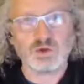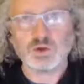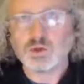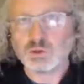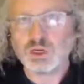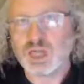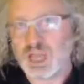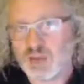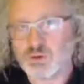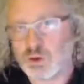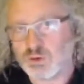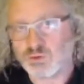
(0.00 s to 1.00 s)
you can really
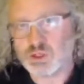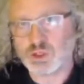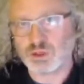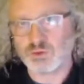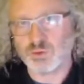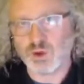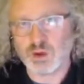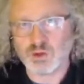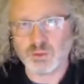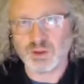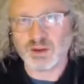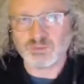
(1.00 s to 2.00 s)
have your own vision of what
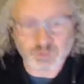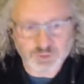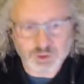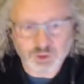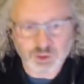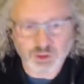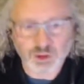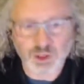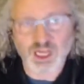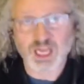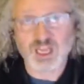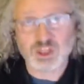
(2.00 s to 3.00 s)
your platform should look
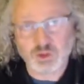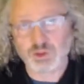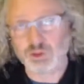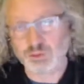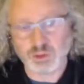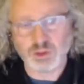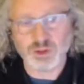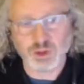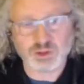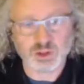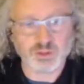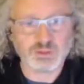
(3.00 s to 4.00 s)
like, and you can build it
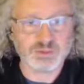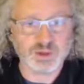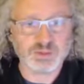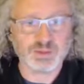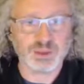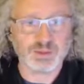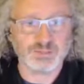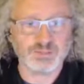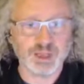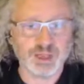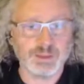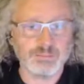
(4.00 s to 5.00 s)
on top of PubSweet.
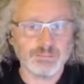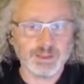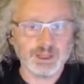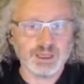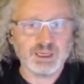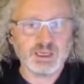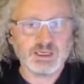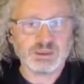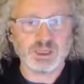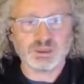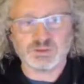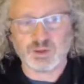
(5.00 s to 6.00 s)

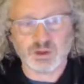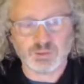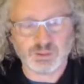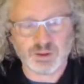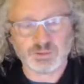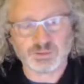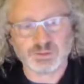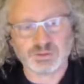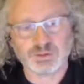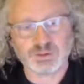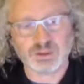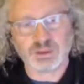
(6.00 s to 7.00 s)
So that's
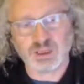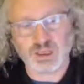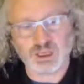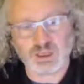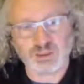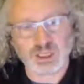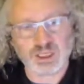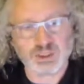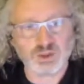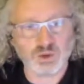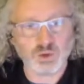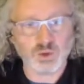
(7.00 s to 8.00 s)

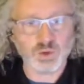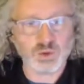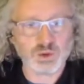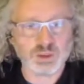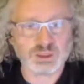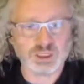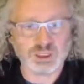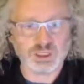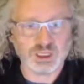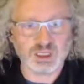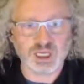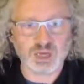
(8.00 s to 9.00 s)
micropublication.org. It's a
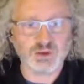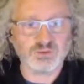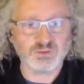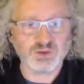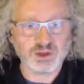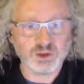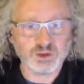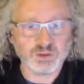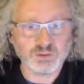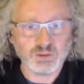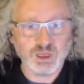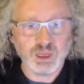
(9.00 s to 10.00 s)
Hindawi
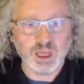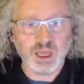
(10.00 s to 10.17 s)
phenome.